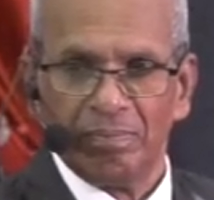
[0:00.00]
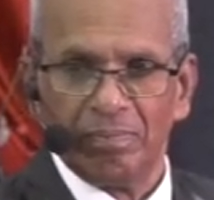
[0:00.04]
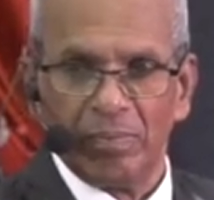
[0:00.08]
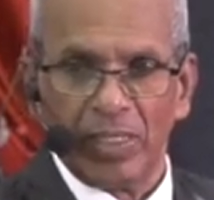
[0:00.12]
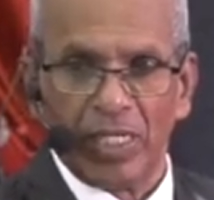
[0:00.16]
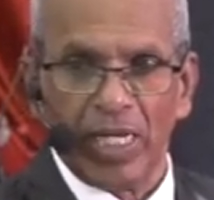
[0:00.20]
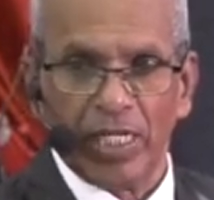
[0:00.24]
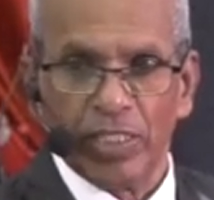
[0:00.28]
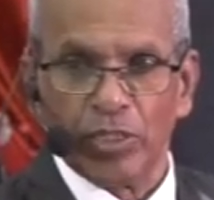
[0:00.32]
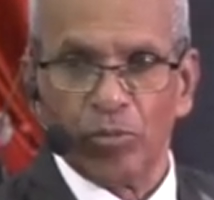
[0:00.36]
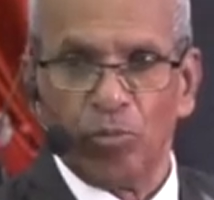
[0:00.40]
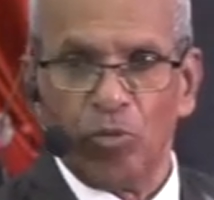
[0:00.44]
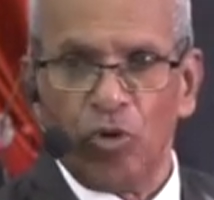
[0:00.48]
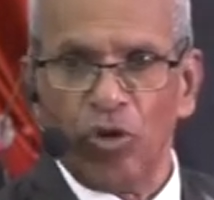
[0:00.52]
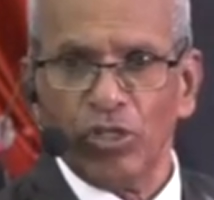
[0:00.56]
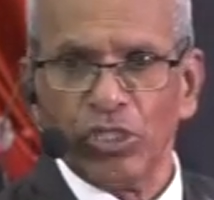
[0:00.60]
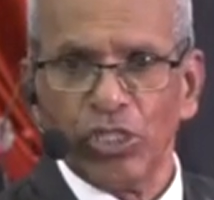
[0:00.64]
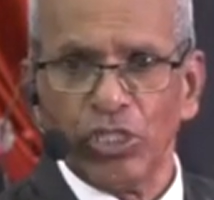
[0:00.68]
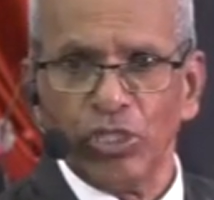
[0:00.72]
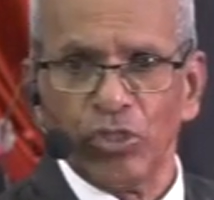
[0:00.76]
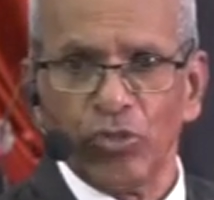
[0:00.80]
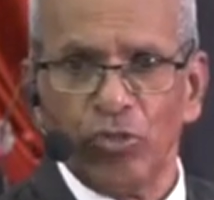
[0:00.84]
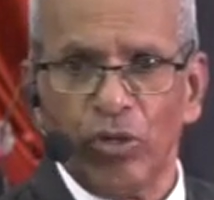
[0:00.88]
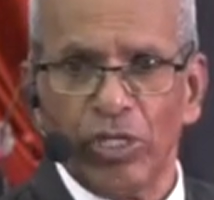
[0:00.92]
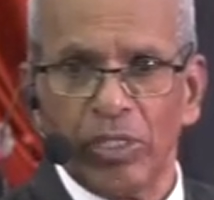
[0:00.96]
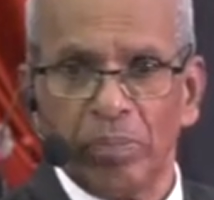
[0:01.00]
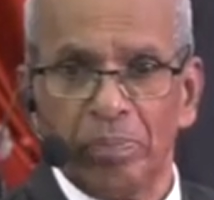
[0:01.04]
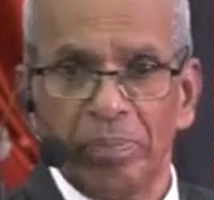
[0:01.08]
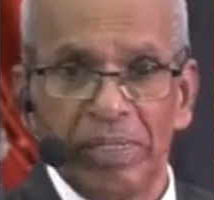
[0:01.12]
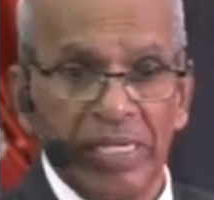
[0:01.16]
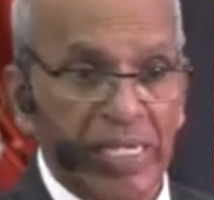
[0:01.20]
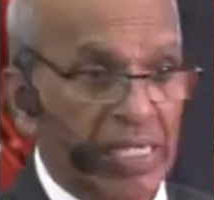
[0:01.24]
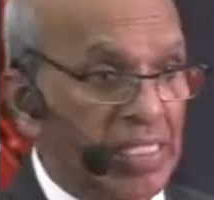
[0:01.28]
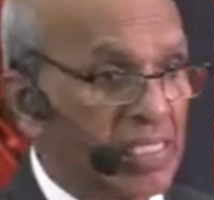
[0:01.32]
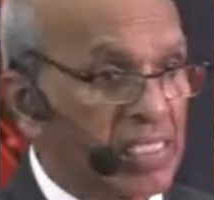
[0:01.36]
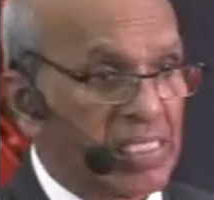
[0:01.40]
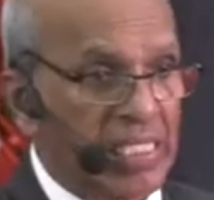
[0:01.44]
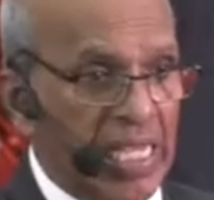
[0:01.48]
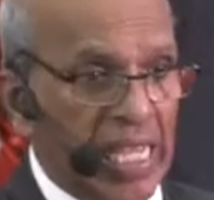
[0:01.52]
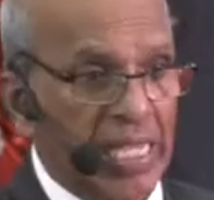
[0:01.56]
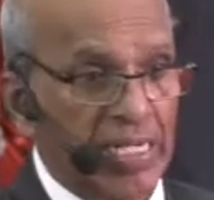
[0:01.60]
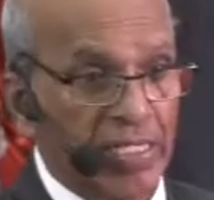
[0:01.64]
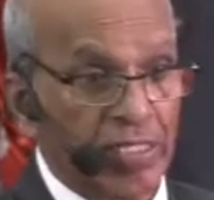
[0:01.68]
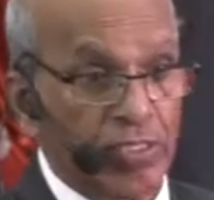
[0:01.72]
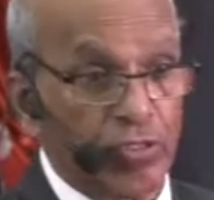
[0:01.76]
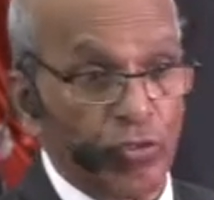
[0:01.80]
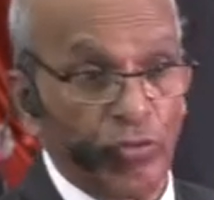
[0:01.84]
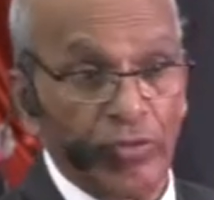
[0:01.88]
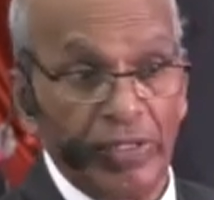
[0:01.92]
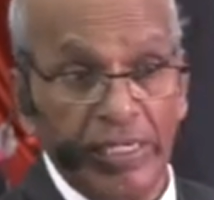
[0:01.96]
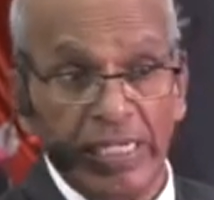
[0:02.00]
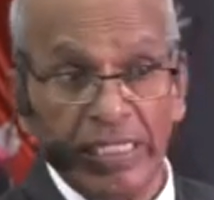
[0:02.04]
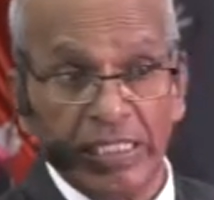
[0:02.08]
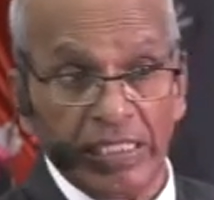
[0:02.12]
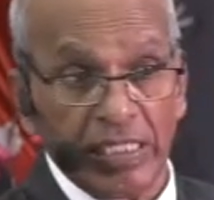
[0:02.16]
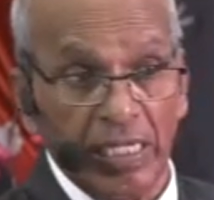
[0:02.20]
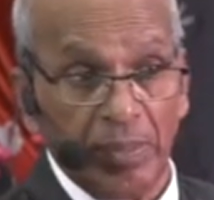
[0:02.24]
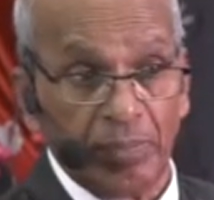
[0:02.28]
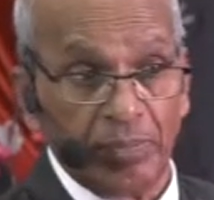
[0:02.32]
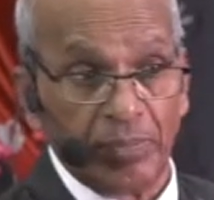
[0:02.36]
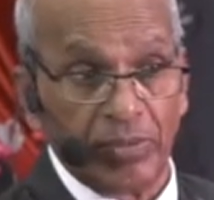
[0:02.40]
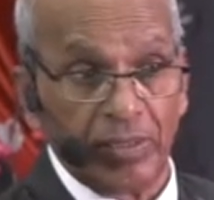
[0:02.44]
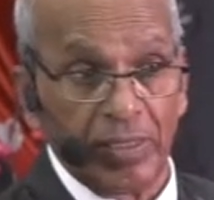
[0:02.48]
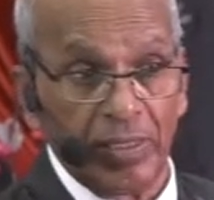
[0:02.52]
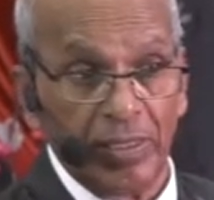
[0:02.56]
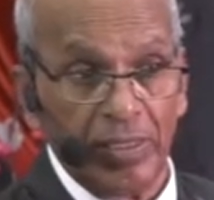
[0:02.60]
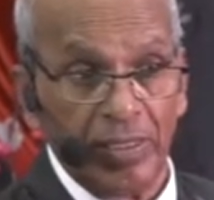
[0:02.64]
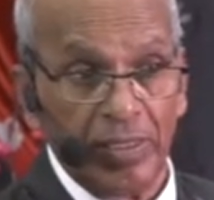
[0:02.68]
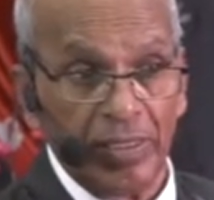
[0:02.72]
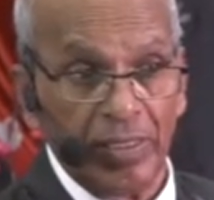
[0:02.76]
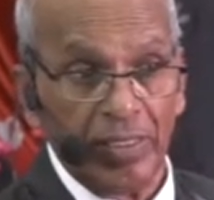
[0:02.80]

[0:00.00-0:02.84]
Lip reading: Because Moses was being sent to Egypt.